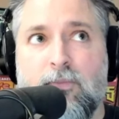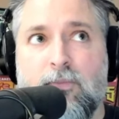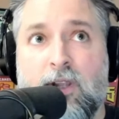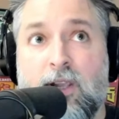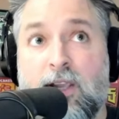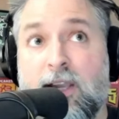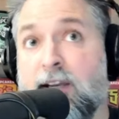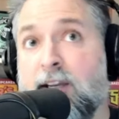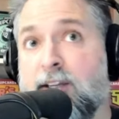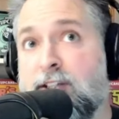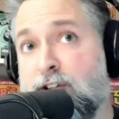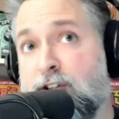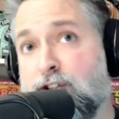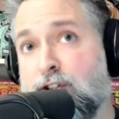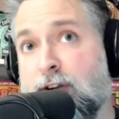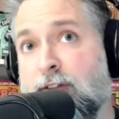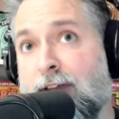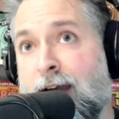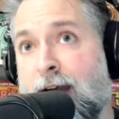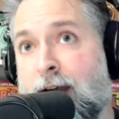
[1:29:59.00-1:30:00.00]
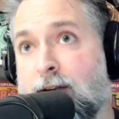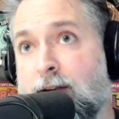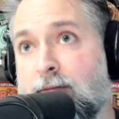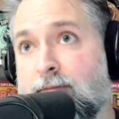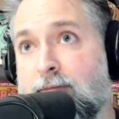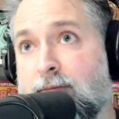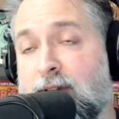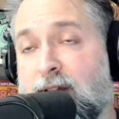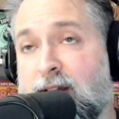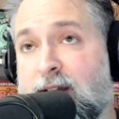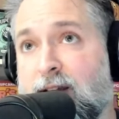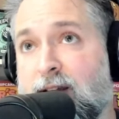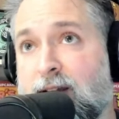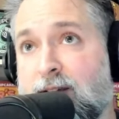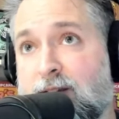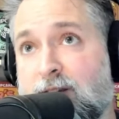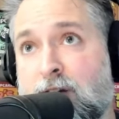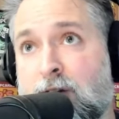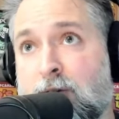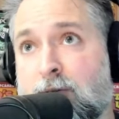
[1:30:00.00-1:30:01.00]
in addition to that,
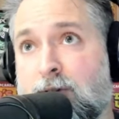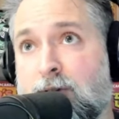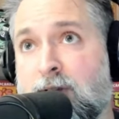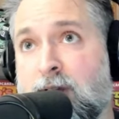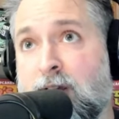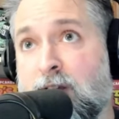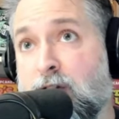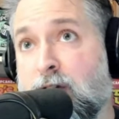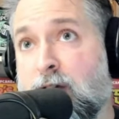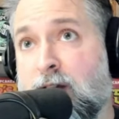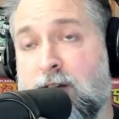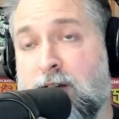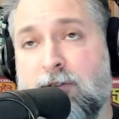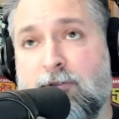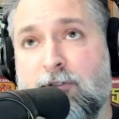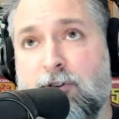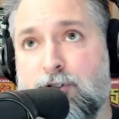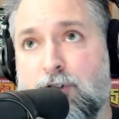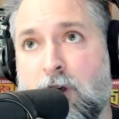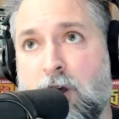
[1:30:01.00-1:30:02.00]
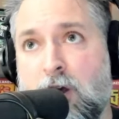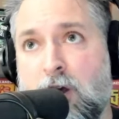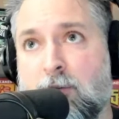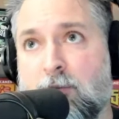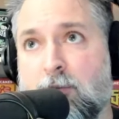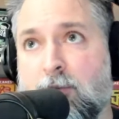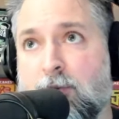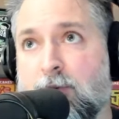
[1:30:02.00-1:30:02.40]
you know, can you get a different job?